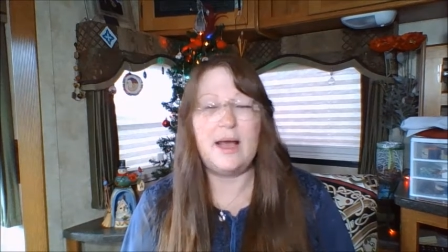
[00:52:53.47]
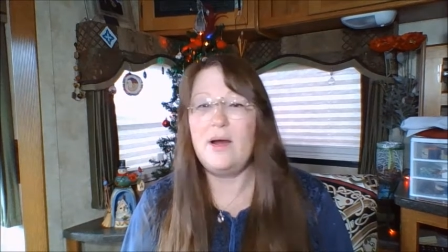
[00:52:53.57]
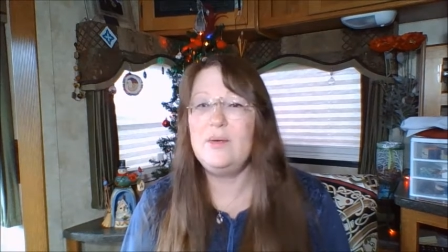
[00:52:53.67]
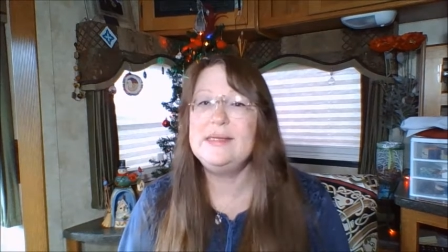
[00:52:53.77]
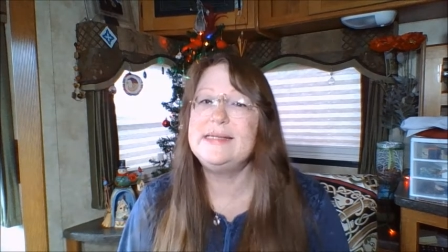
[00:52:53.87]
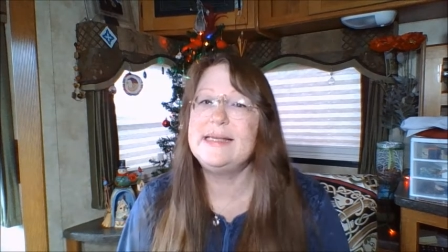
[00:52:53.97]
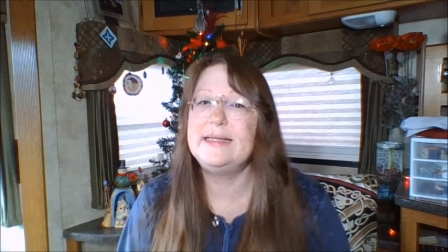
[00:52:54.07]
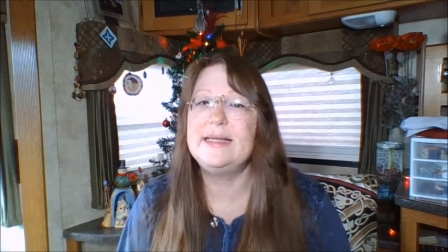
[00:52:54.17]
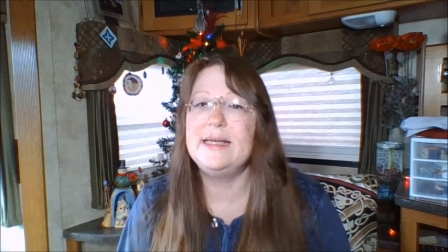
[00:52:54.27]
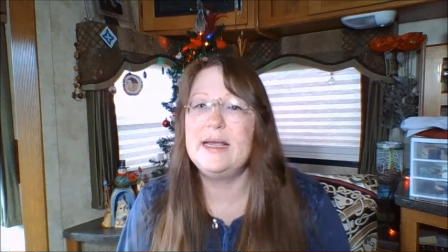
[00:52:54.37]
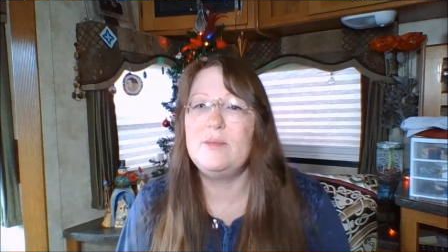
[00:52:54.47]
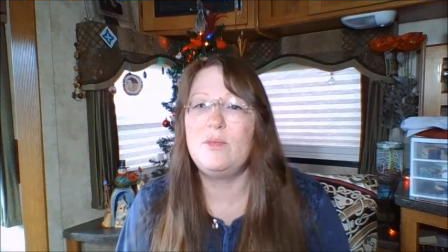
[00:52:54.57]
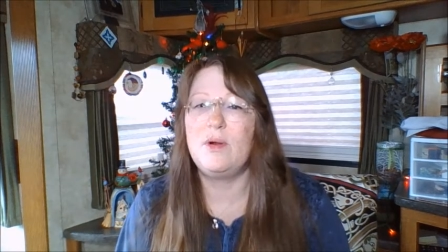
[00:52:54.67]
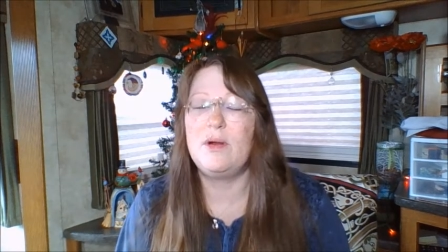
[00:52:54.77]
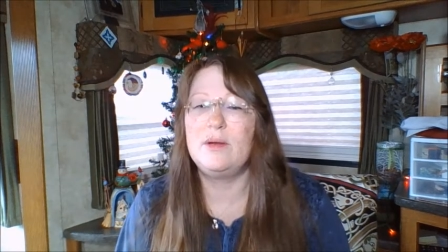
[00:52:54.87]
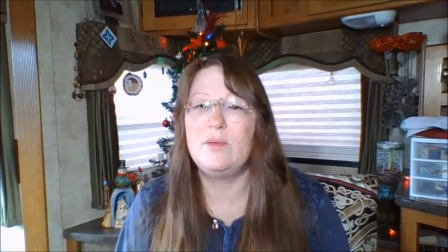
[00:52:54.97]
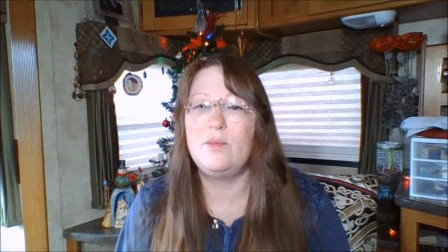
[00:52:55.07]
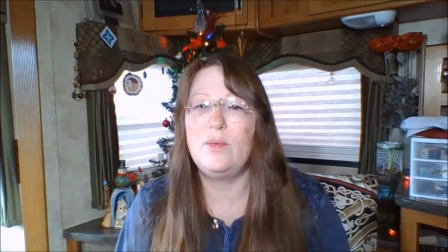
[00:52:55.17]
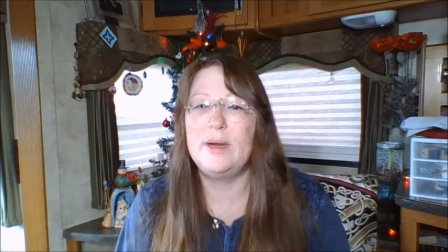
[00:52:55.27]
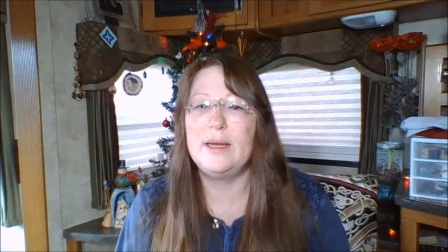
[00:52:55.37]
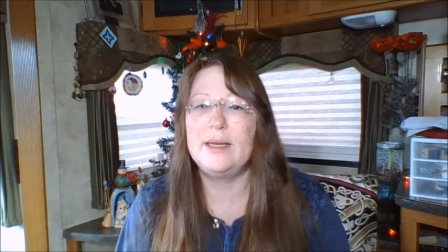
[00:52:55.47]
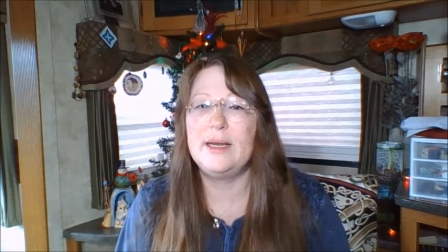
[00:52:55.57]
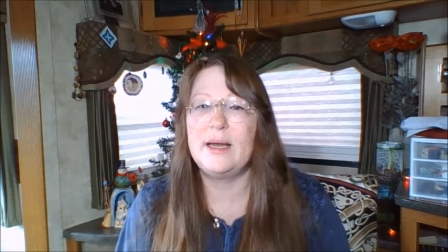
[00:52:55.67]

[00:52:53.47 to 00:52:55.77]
I always get the name wrong when